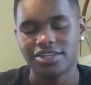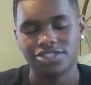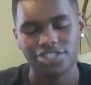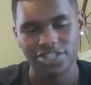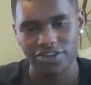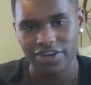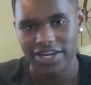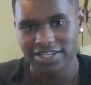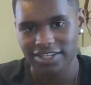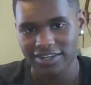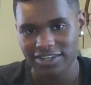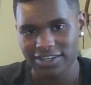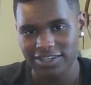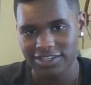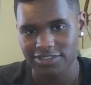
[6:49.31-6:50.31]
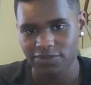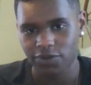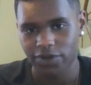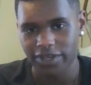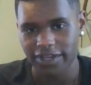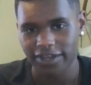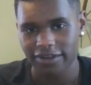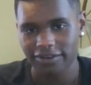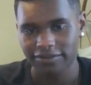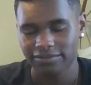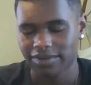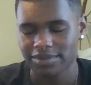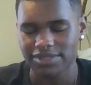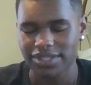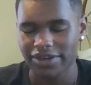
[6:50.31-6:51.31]
gender identity
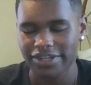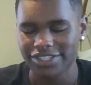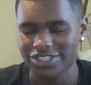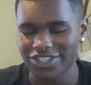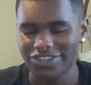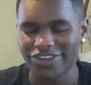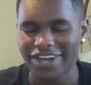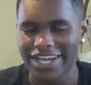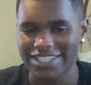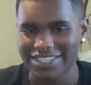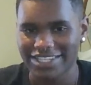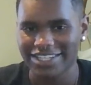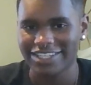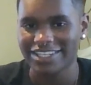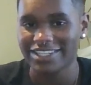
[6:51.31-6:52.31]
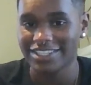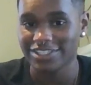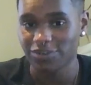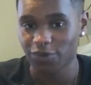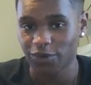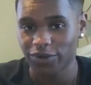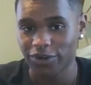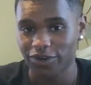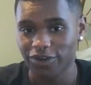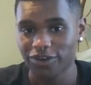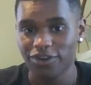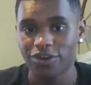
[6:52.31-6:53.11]
disorder,